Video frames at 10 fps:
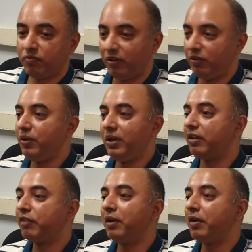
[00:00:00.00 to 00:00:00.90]
for doing
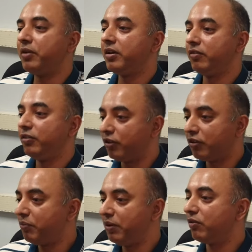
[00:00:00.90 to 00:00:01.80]
experiments, would
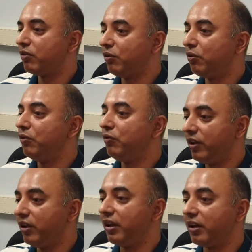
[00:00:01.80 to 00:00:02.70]
just be so
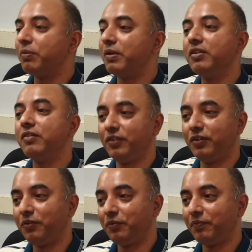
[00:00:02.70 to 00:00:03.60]
very expensive to
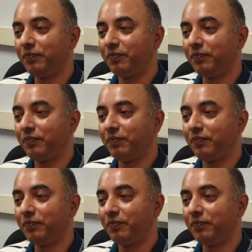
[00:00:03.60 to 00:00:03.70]
do.